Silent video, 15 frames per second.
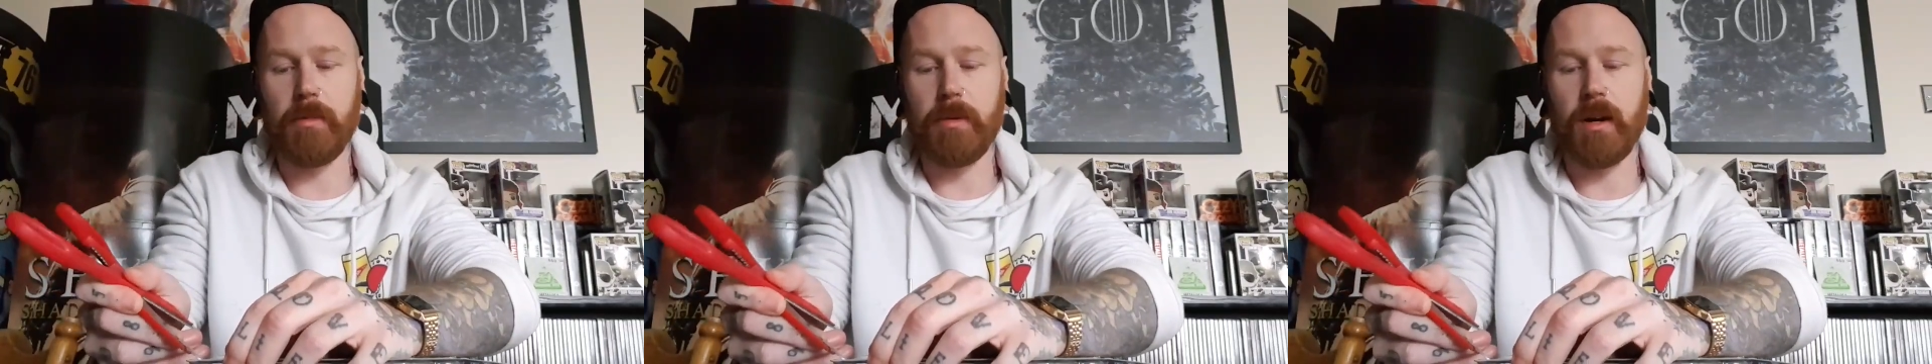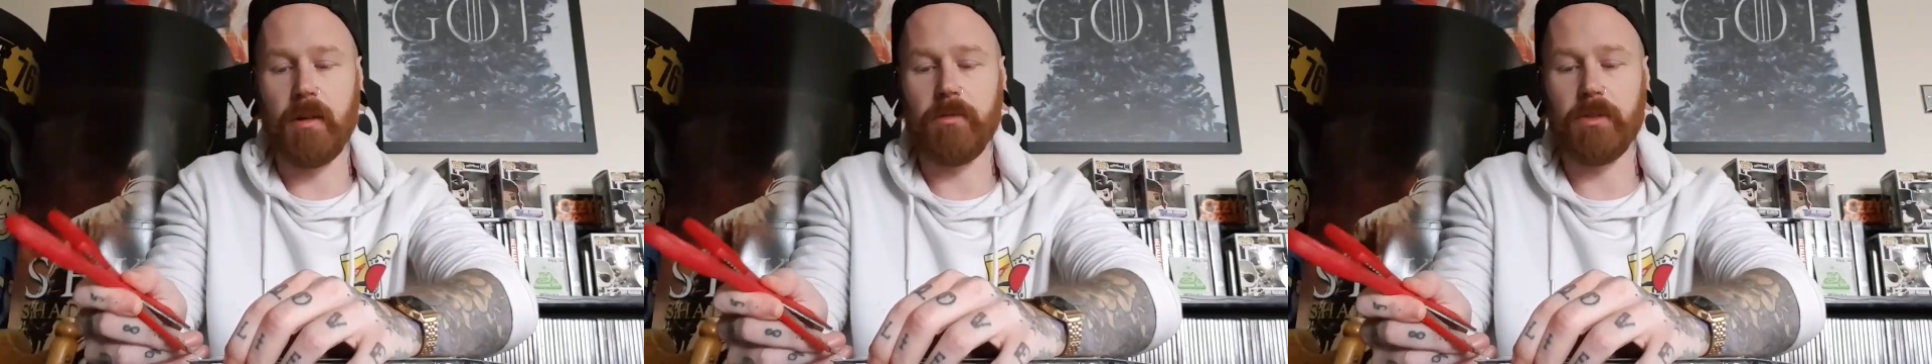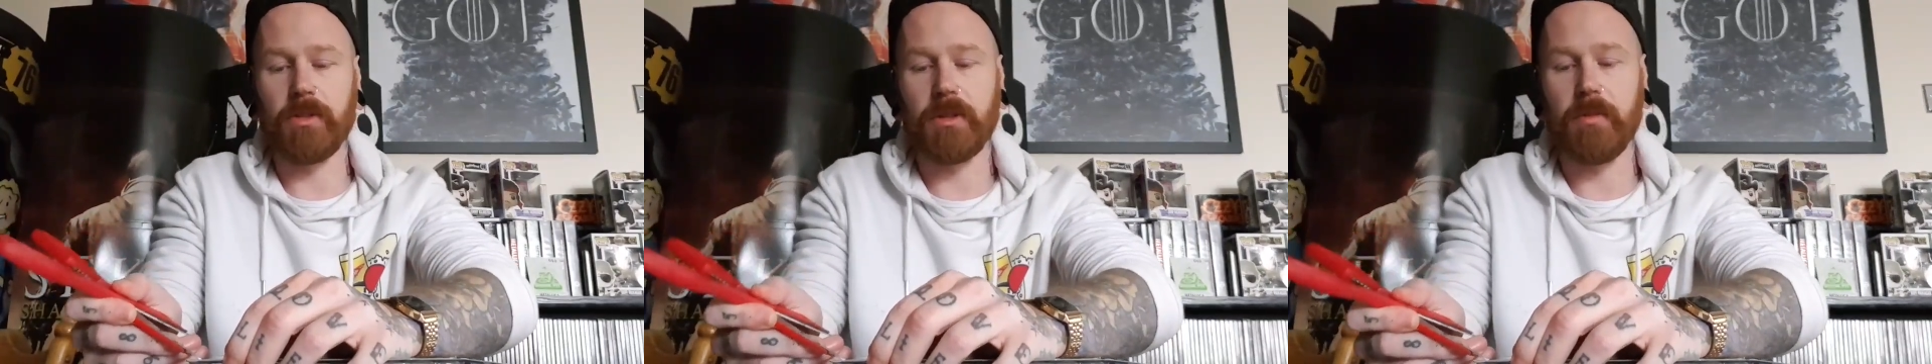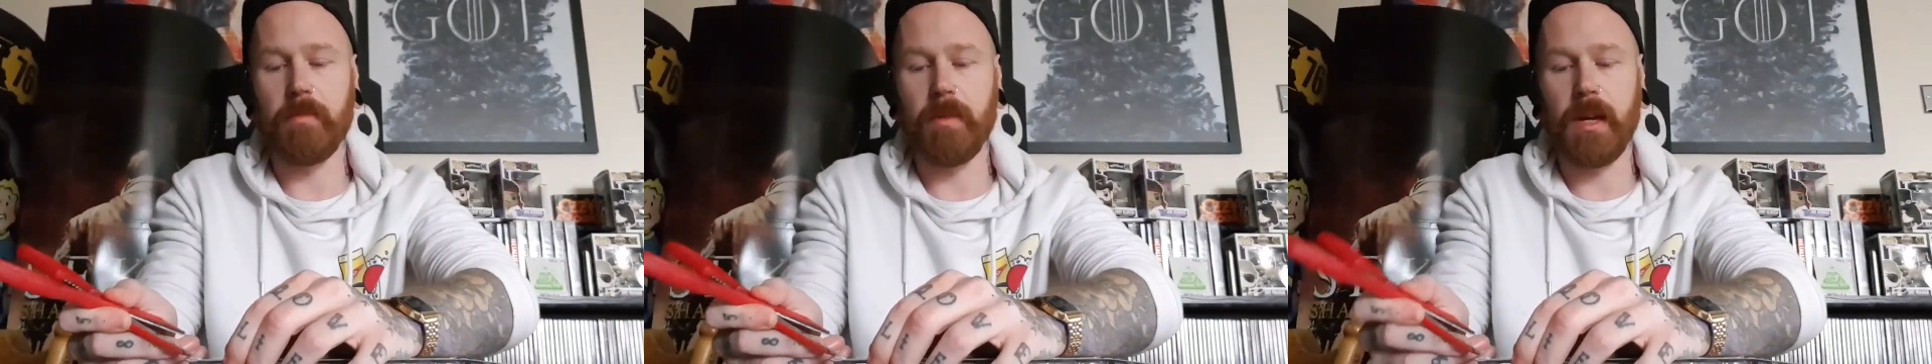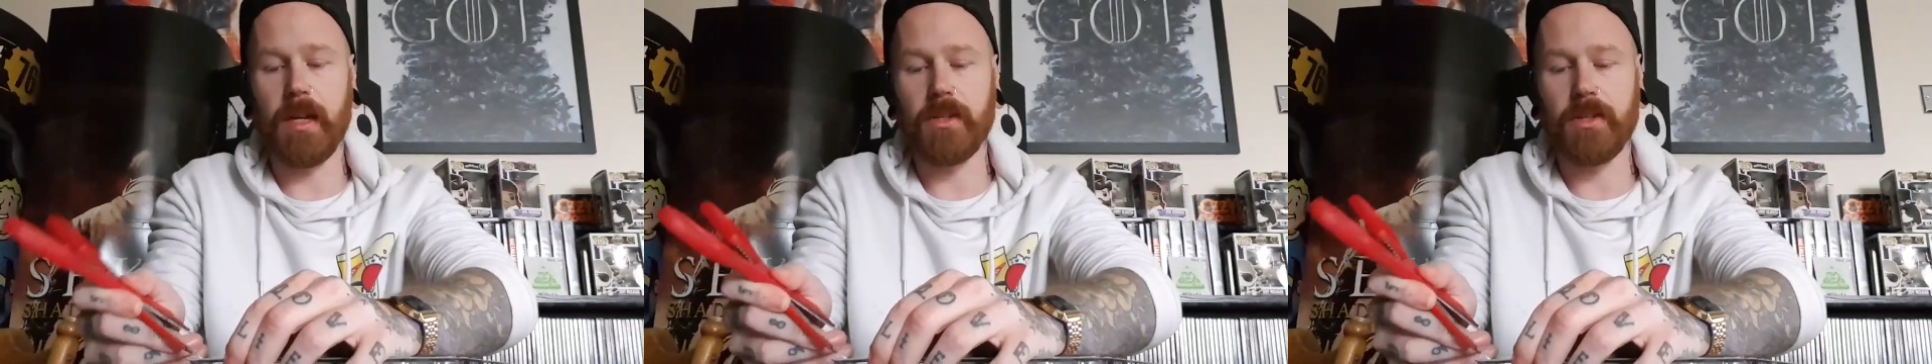Brown does an
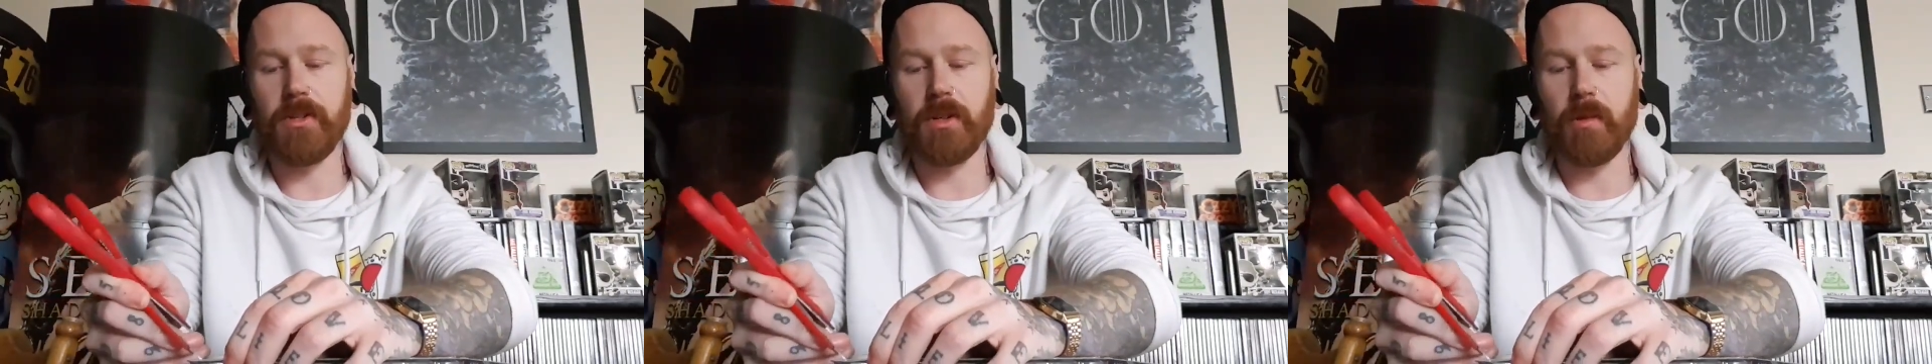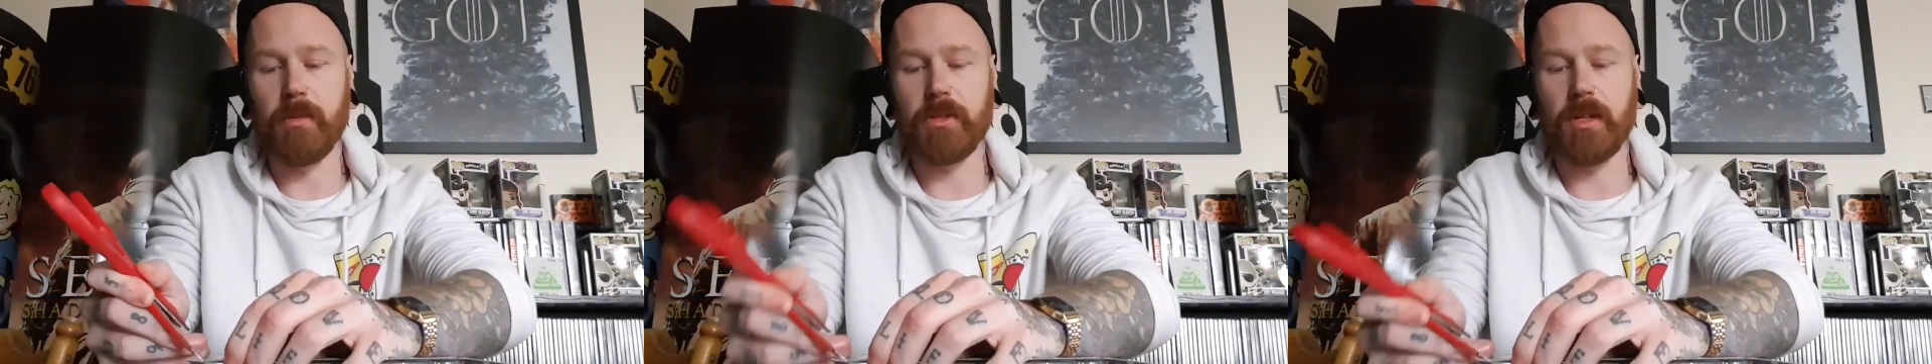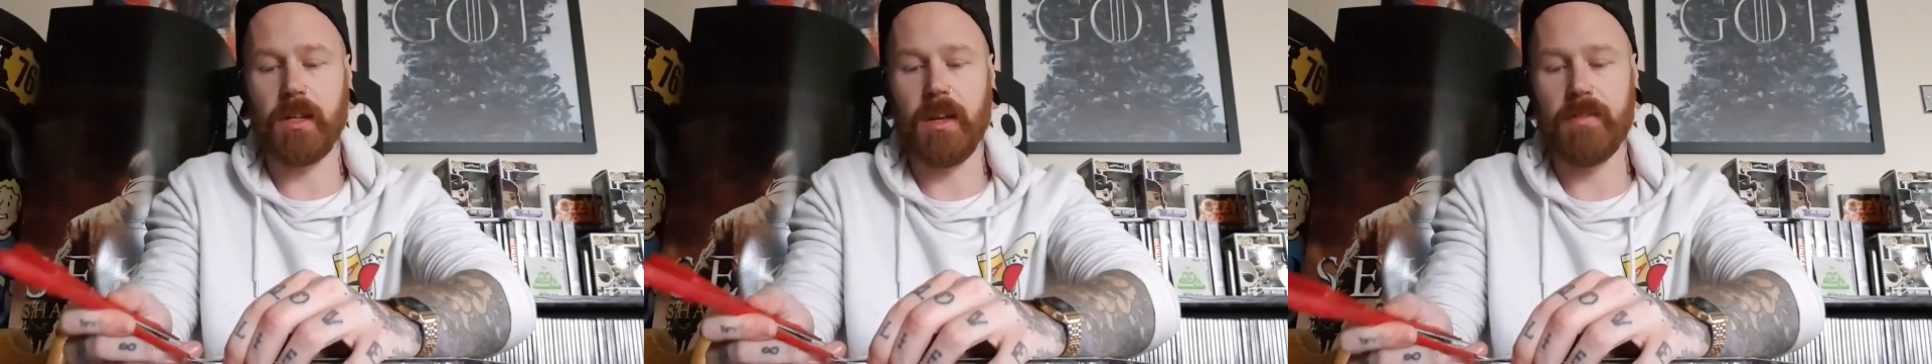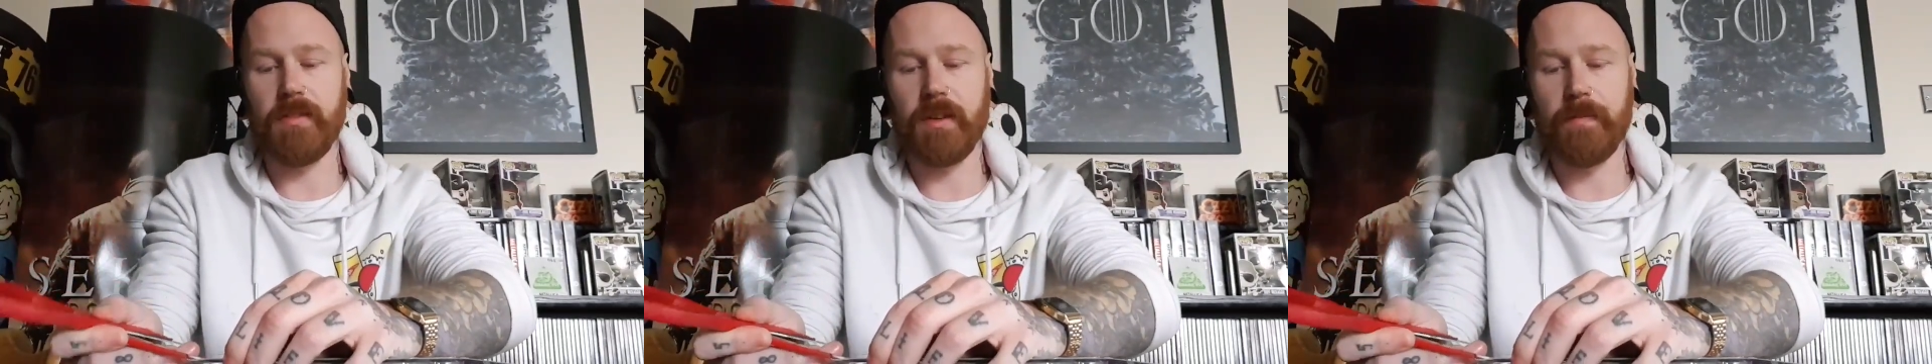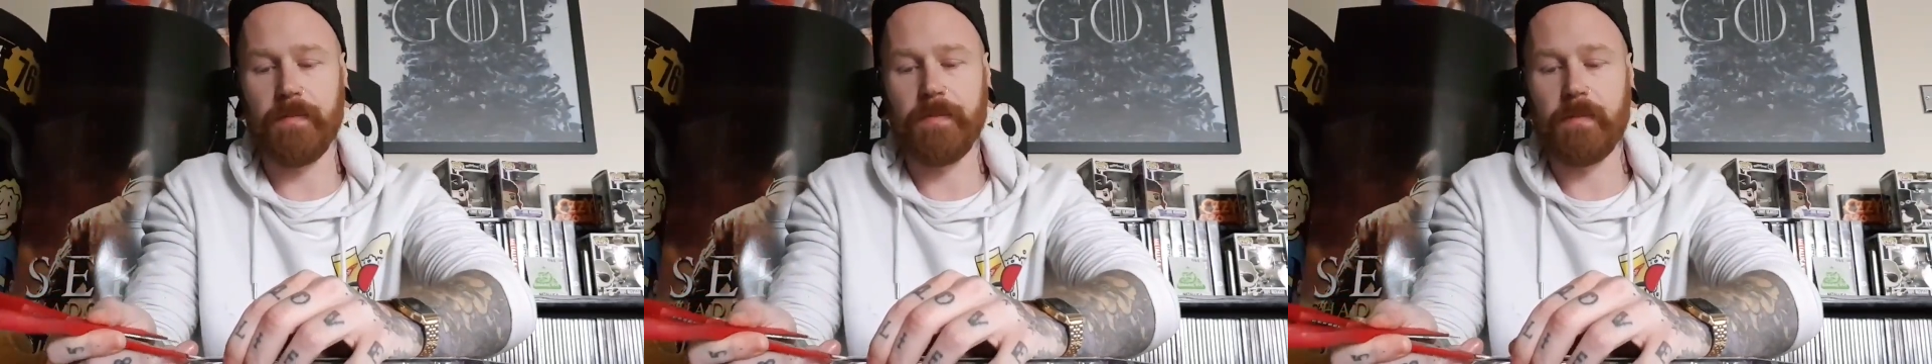amazing job as 11,